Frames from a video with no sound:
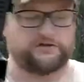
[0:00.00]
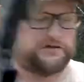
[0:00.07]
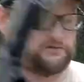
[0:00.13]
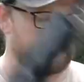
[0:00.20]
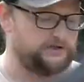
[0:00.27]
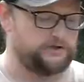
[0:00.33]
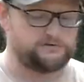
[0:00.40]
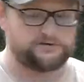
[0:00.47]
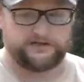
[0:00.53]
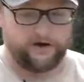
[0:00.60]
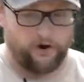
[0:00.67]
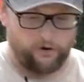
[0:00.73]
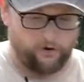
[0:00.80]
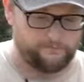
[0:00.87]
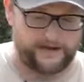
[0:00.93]
You can use the
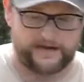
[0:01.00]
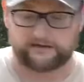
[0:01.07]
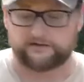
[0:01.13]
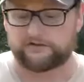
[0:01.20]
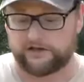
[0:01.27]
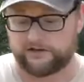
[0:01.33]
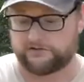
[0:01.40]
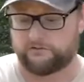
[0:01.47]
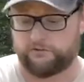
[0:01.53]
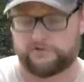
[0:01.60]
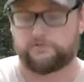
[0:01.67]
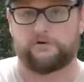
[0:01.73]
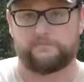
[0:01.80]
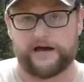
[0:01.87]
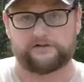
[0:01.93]
old magazines, which
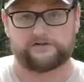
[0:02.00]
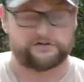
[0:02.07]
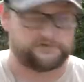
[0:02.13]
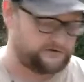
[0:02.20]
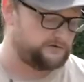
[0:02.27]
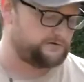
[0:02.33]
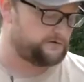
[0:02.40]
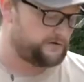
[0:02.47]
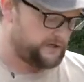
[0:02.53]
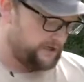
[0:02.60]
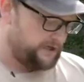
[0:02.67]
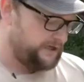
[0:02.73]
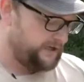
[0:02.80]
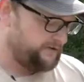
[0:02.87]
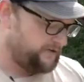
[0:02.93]
we're about to do
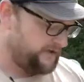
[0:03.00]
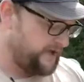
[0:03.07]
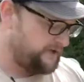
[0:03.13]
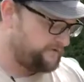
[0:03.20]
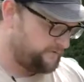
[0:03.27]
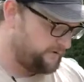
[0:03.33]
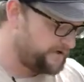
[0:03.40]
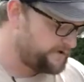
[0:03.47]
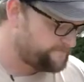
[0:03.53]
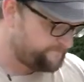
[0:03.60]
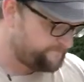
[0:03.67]
in the A3.